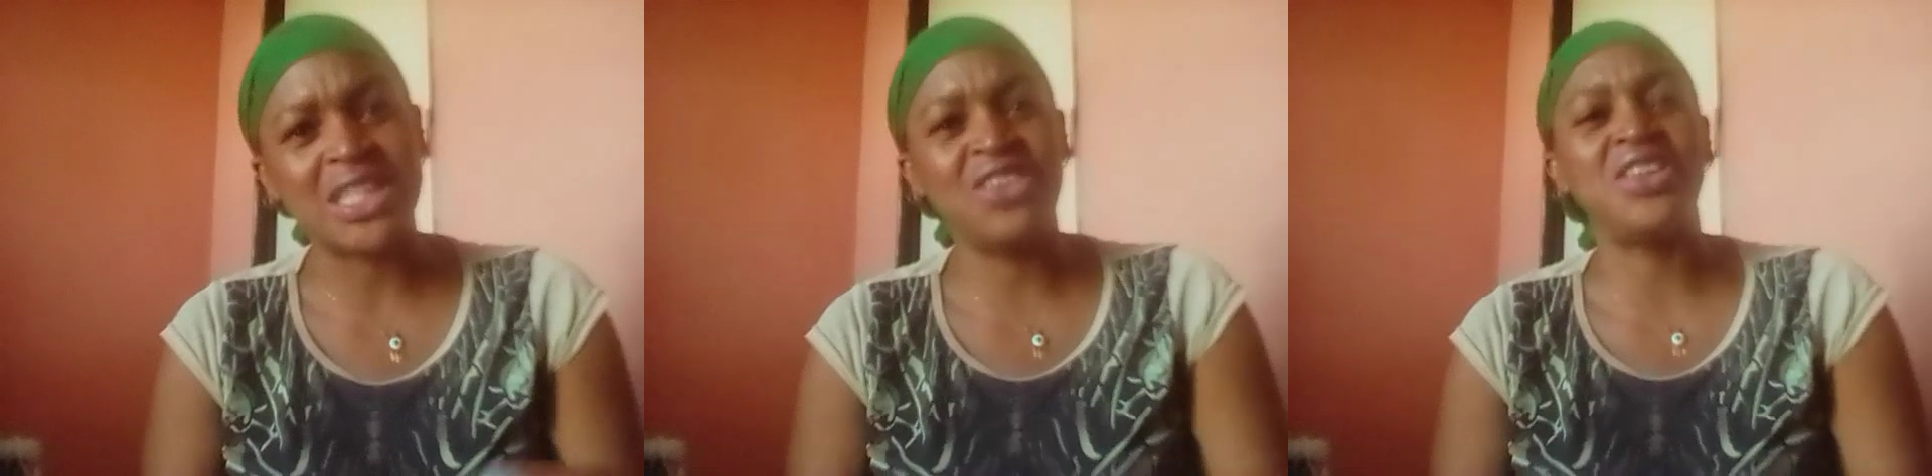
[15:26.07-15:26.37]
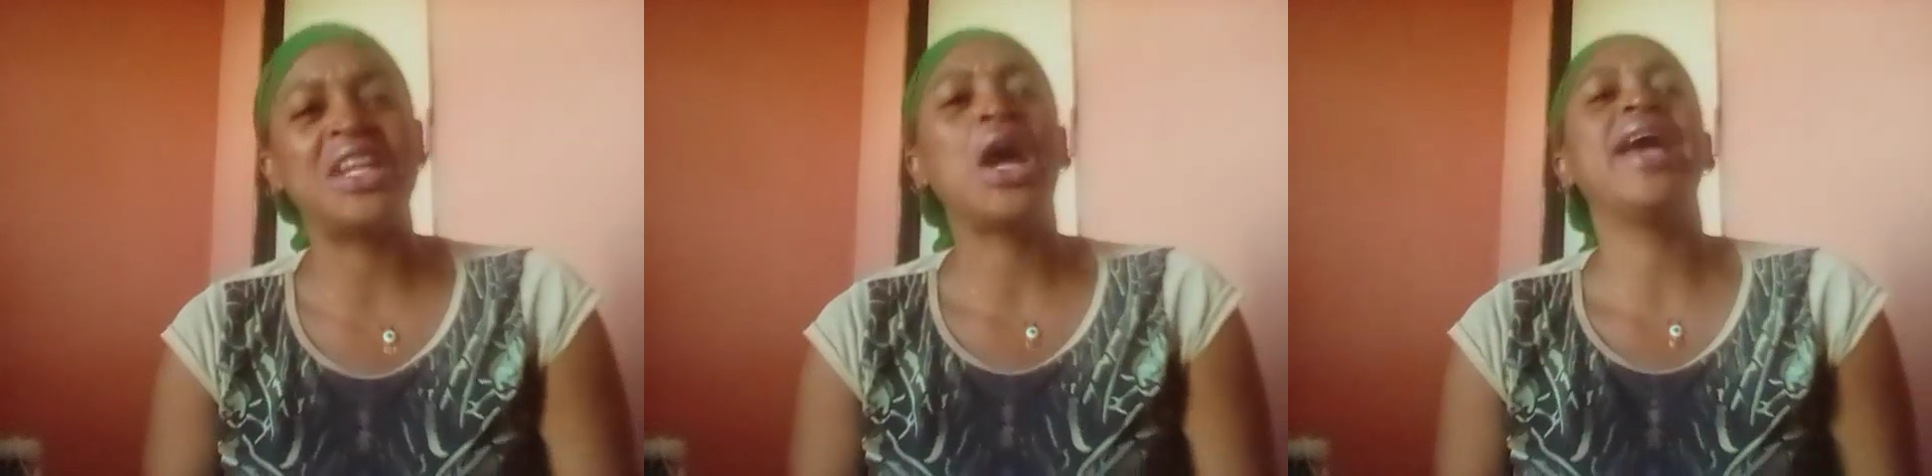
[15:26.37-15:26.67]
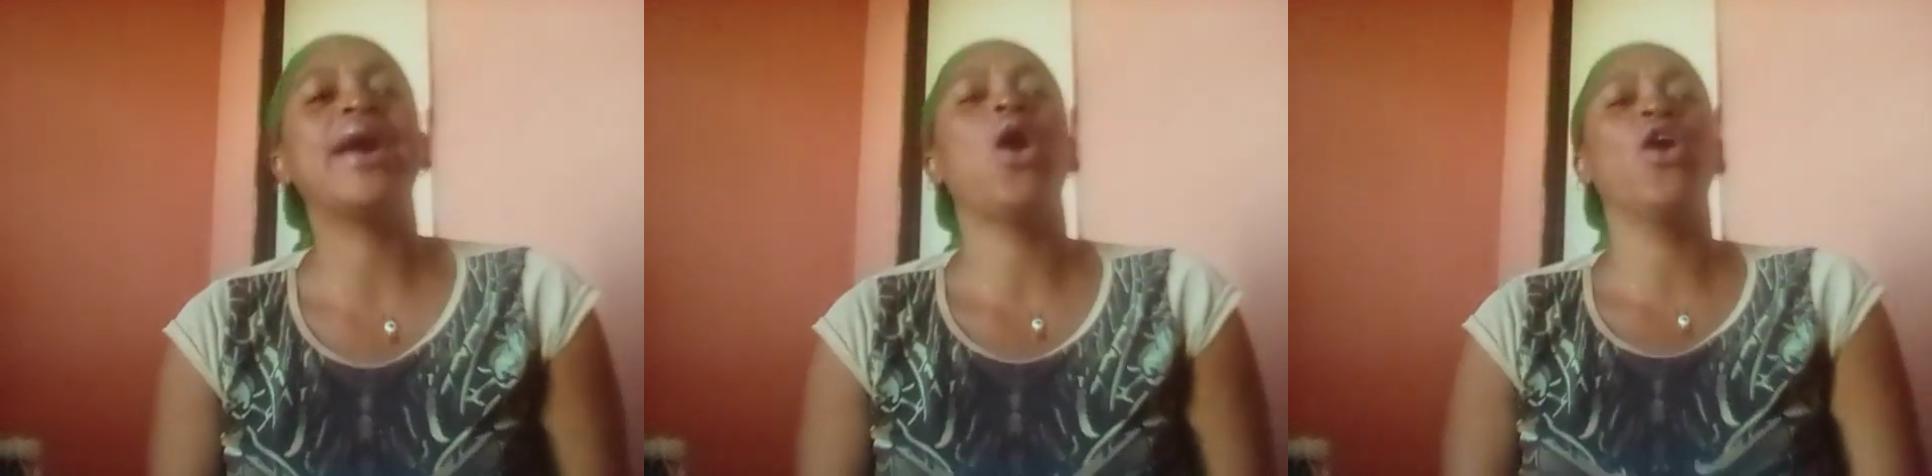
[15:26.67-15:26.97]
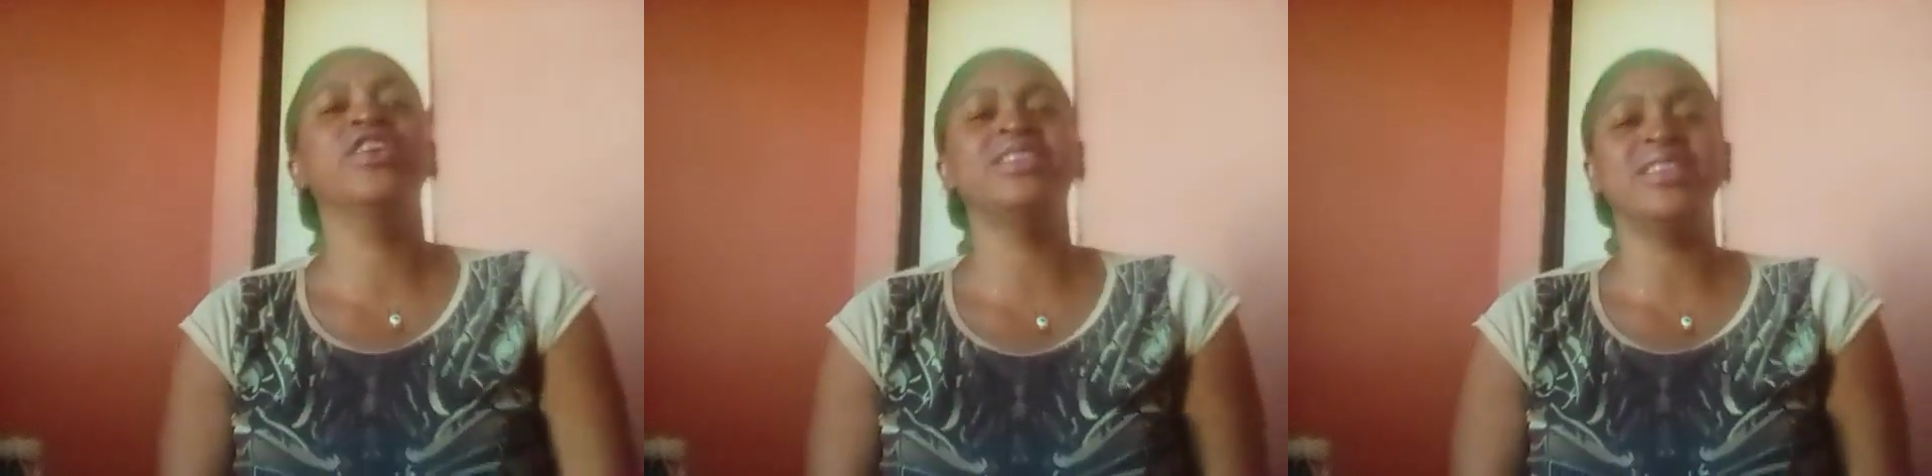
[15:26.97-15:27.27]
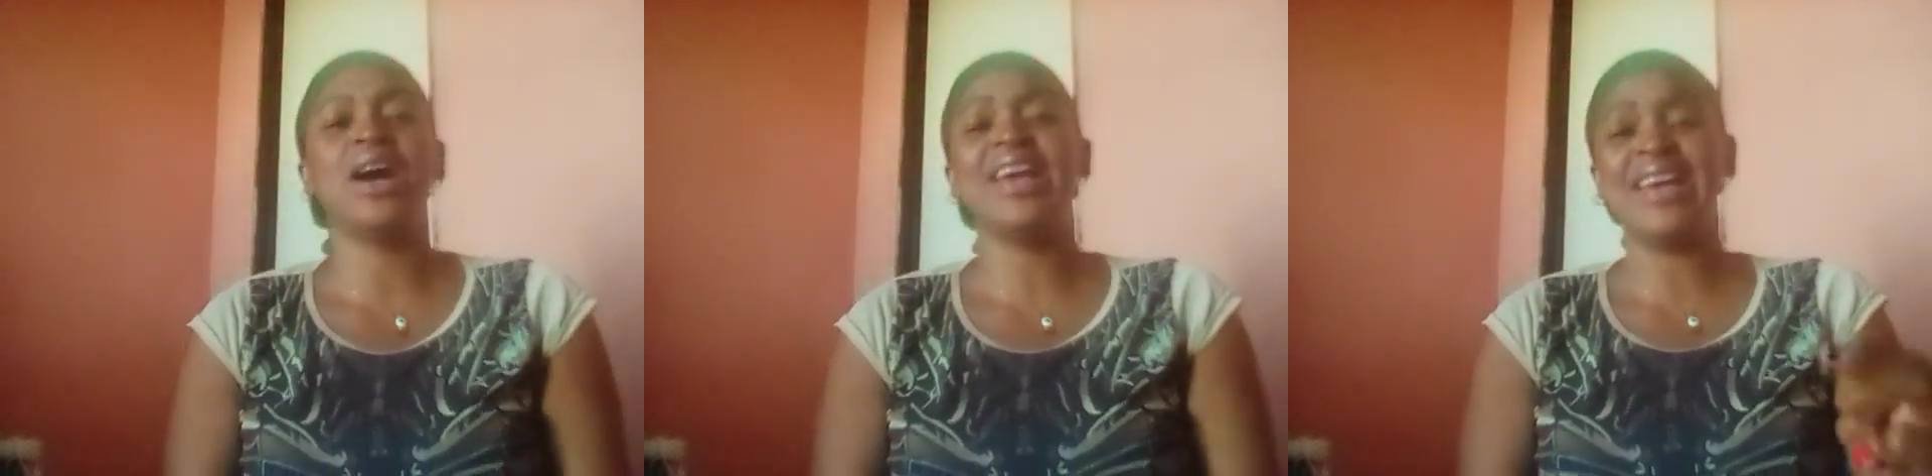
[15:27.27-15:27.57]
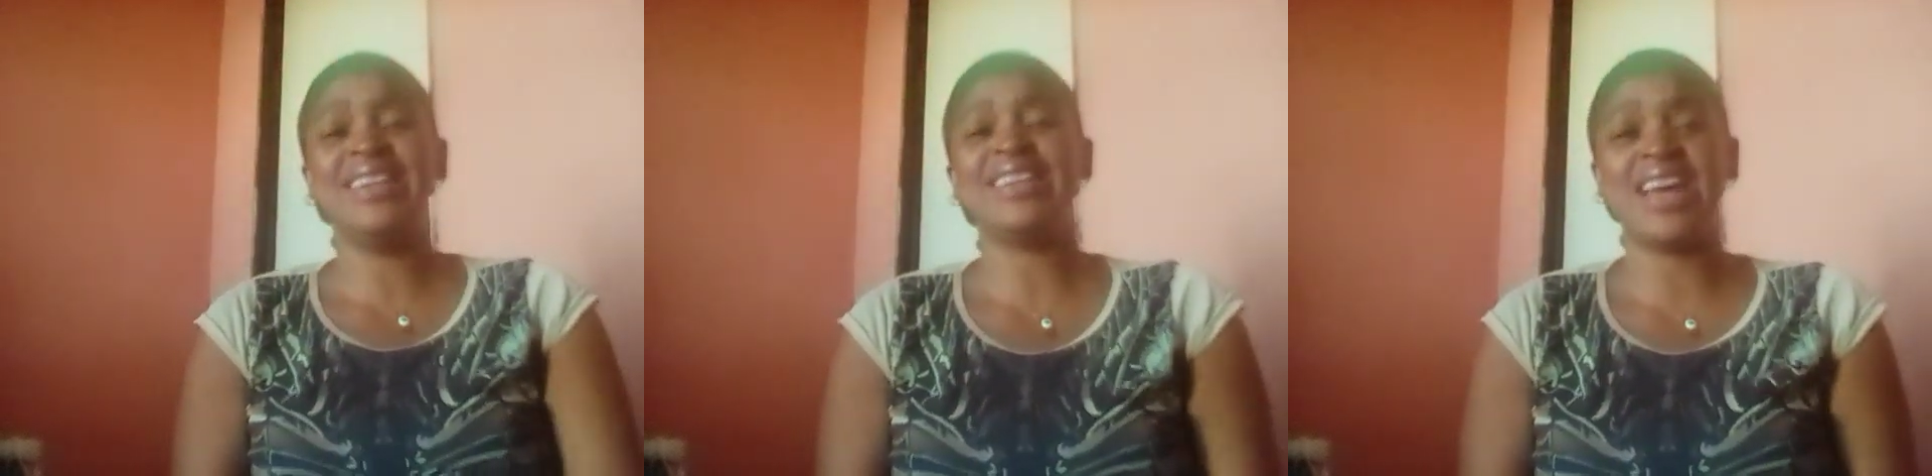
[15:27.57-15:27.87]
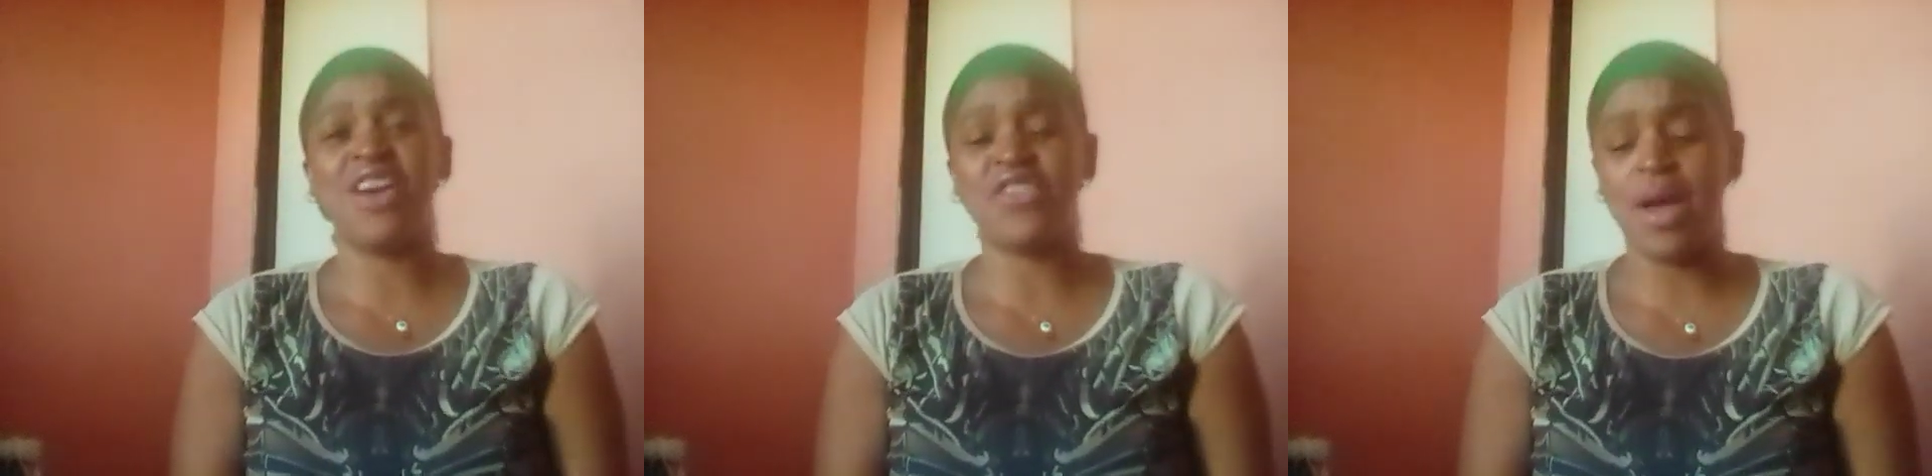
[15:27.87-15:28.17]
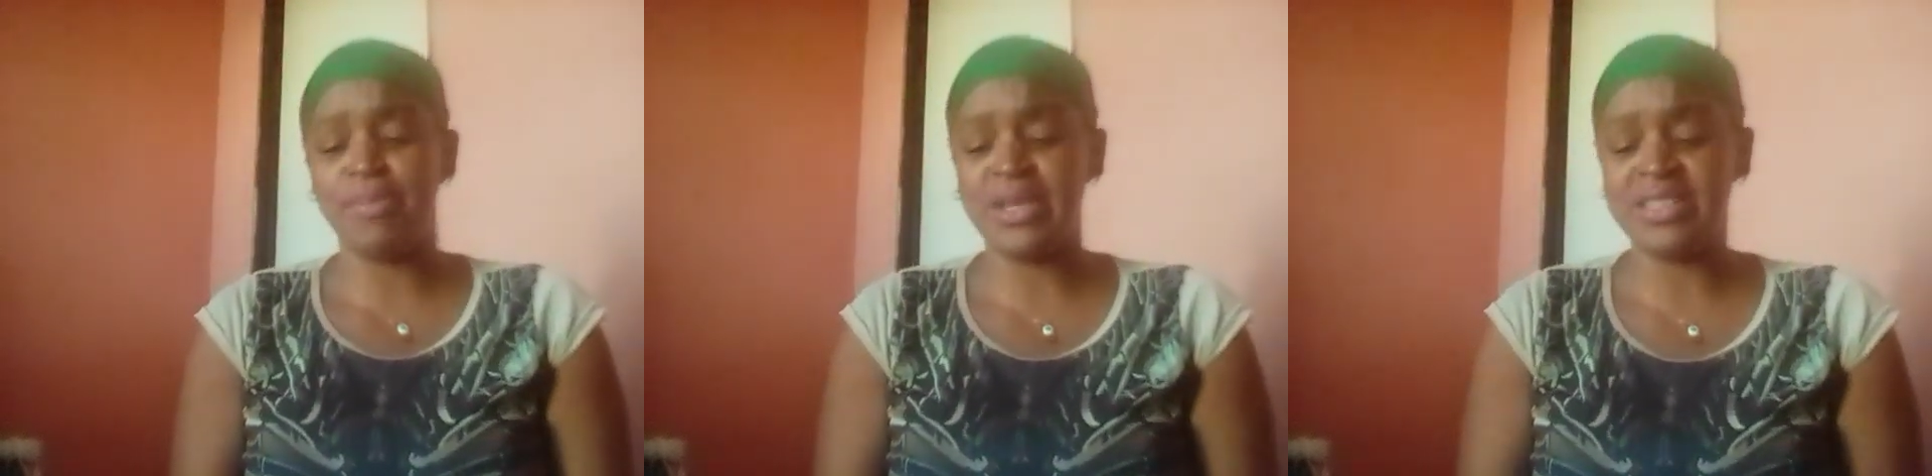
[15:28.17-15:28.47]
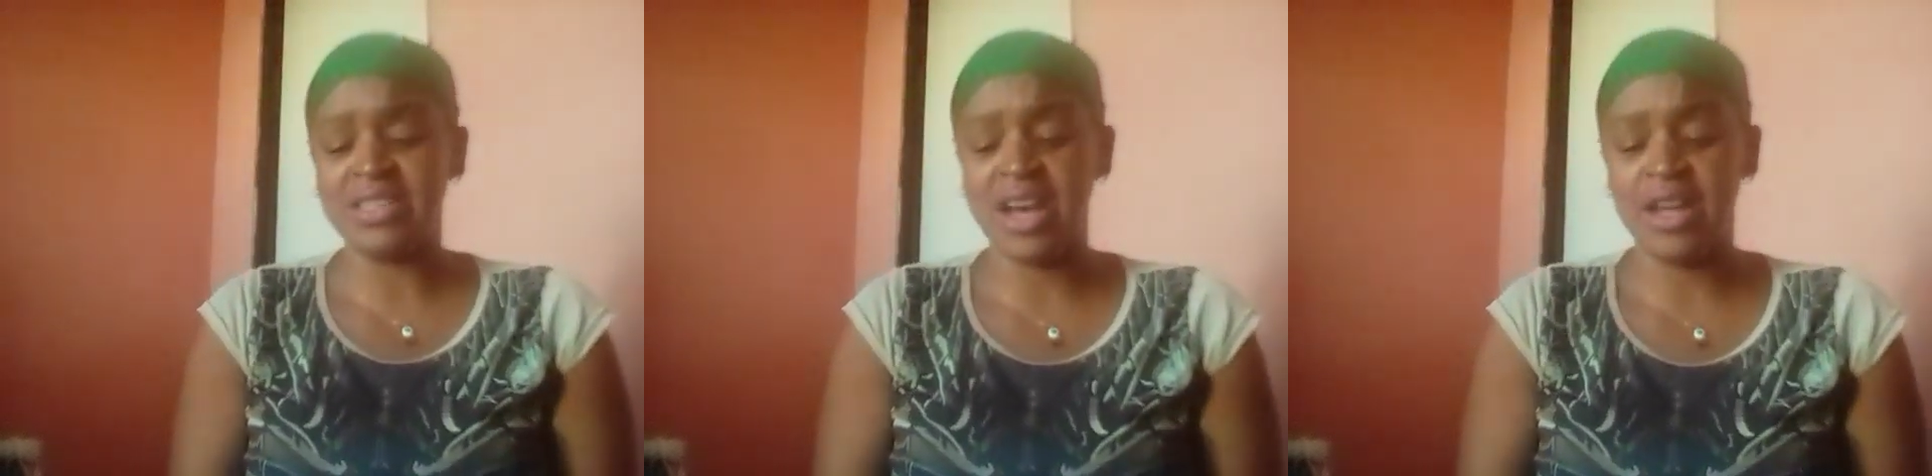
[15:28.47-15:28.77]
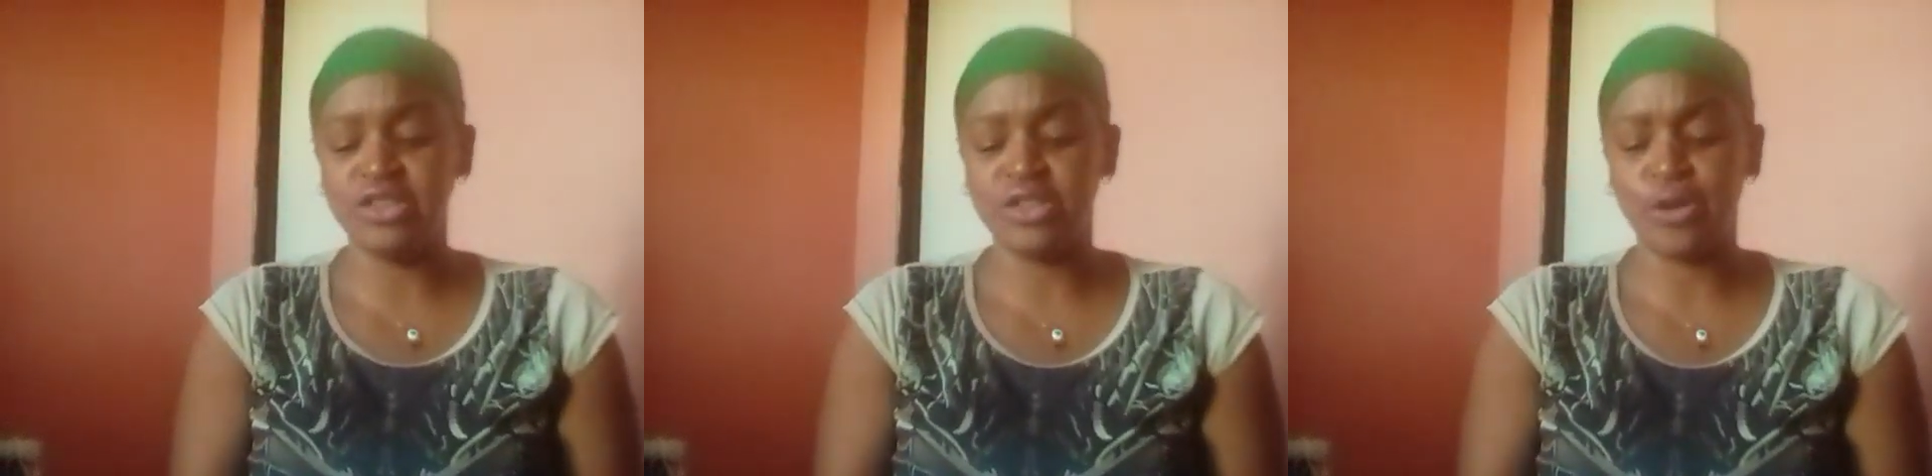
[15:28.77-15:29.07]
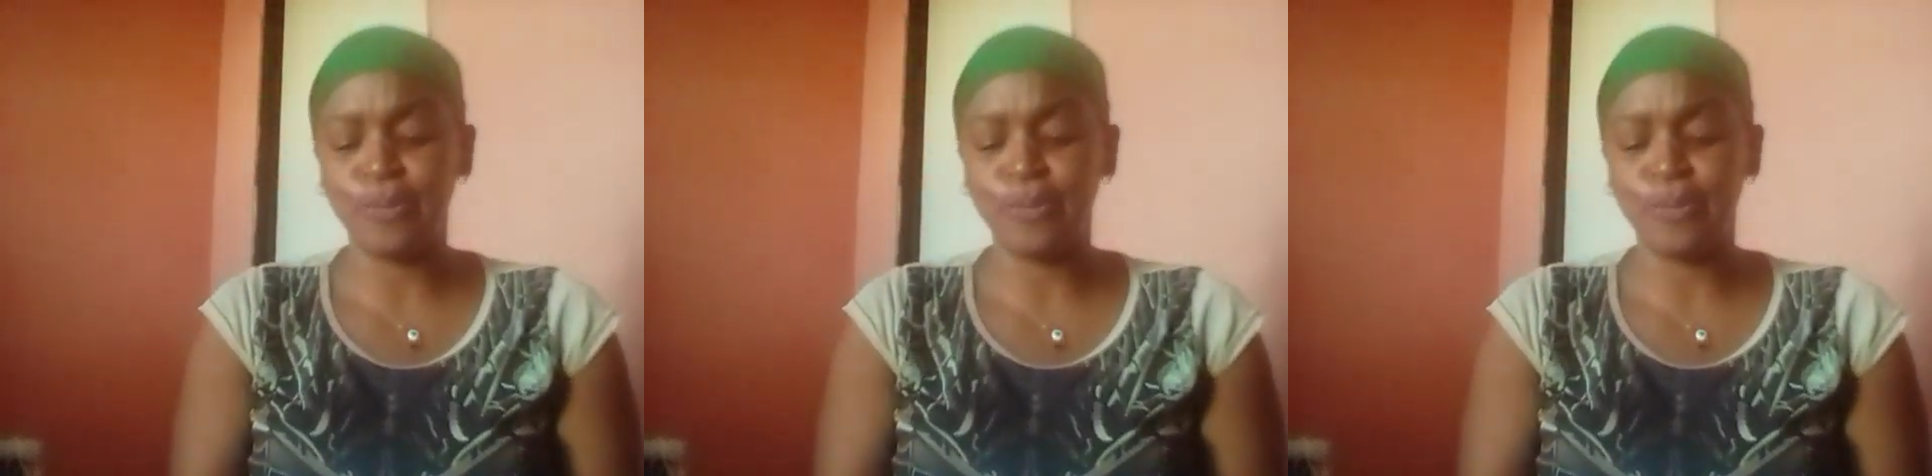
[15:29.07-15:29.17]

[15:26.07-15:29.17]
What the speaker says: even in their families, guys.